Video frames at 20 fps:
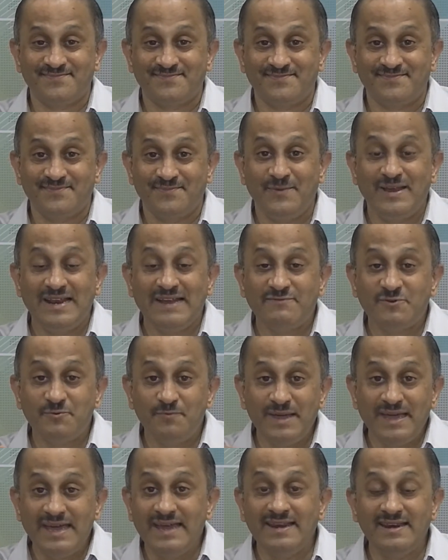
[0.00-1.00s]
We will have to
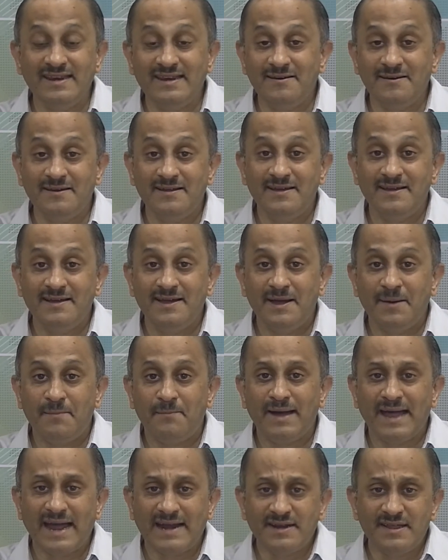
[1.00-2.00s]
begin
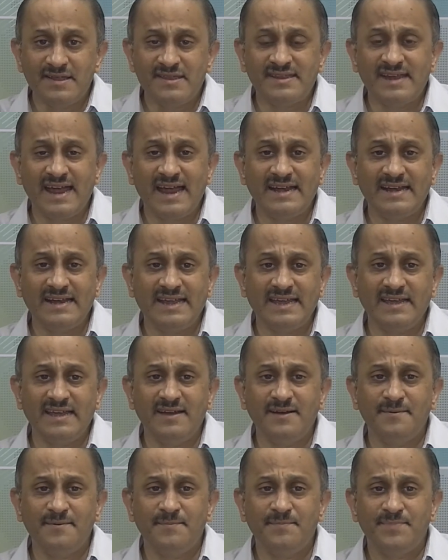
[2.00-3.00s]
by understanding
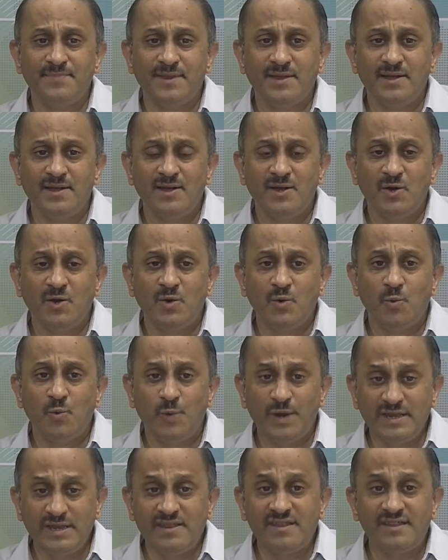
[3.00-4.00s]

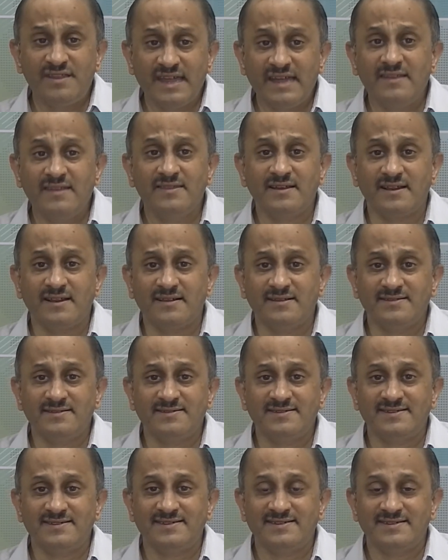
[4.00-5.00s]
which
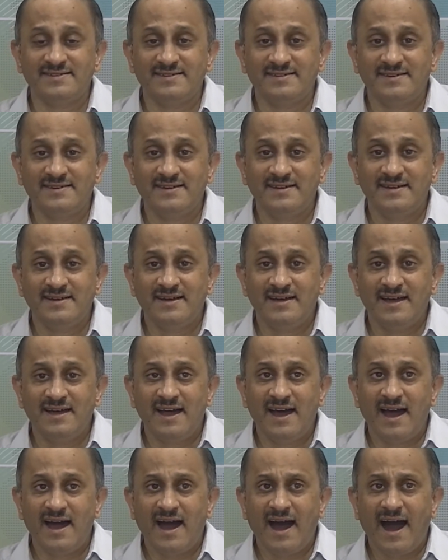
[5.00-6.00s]
signals
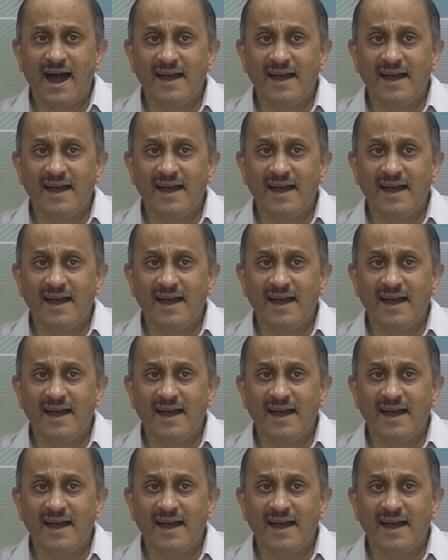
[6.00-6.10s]
are